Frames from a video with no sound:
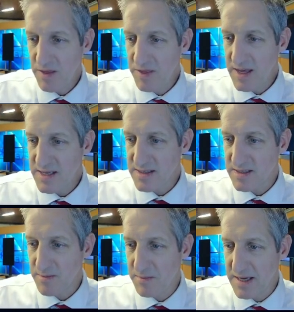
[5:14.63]

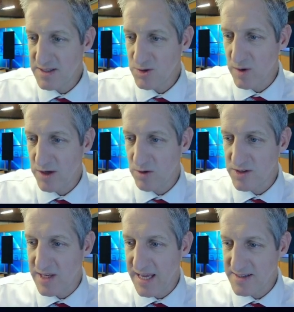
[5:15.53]
This makes its way
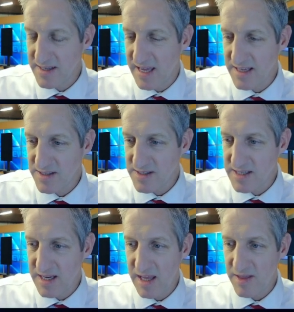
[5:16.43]
towards Kansas
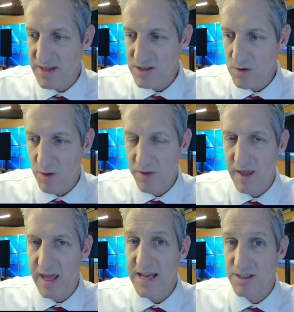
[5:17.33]
City. This whole
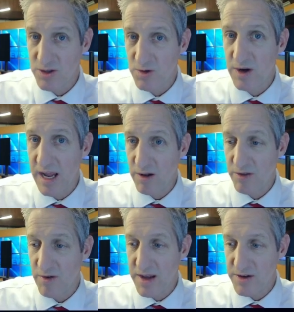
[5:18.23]
thing has a tornado
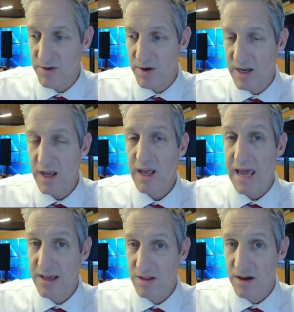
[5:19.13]
threat to it,
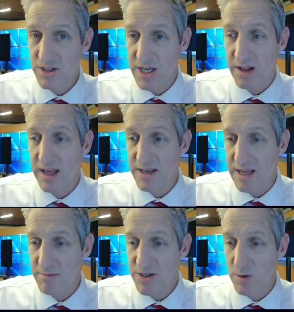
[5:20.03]
and large hail, and
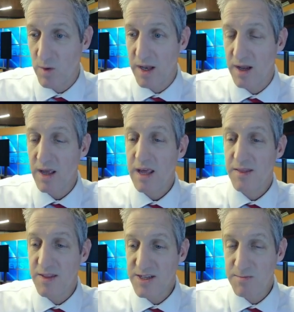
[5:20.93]
damaging wind.
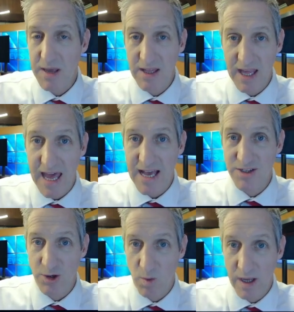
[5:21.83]
This mainly
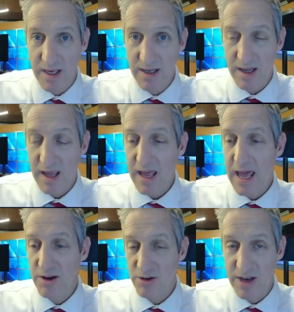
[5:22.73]
has your wind
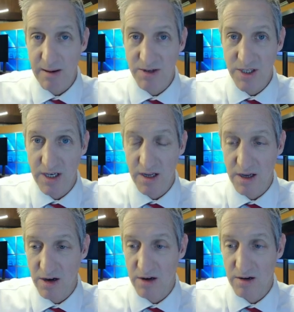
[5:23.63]
and your damaging, uh,
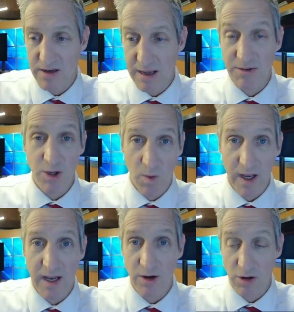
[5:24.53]
your damaging
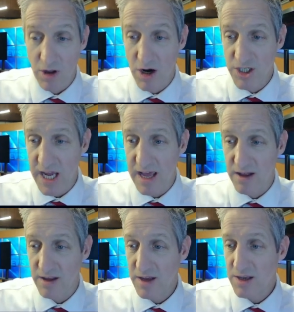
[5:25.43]
wind and your large
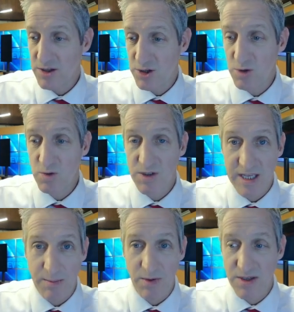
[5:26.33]
hail, two
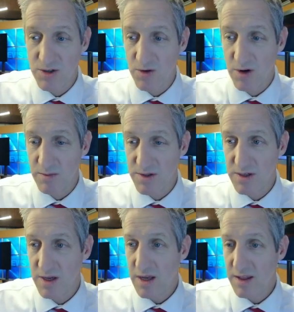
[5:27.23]
separate storms.
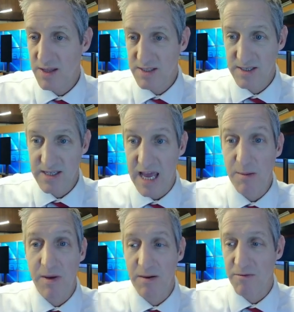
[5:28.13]
This is
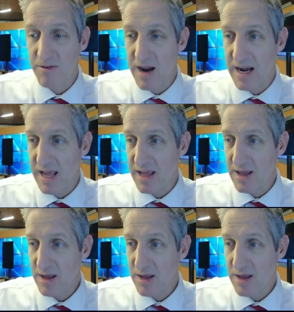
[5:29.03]
8 p.m. Friday.